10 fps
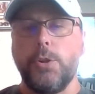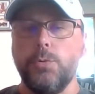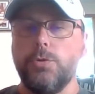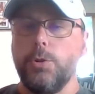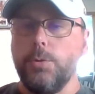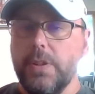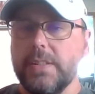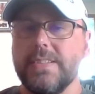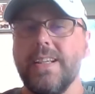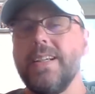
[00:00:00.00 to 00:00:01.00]
You do
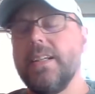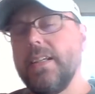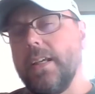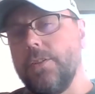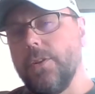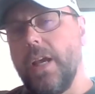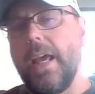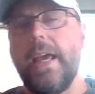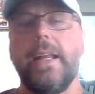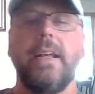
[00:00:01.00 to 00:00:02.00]
this in your
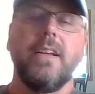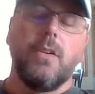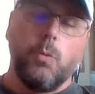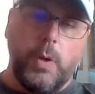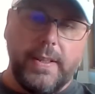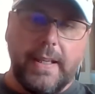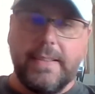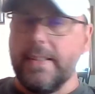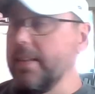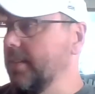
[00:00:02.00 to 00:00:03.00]
head with
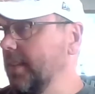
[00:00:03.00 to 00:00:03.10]
ideas.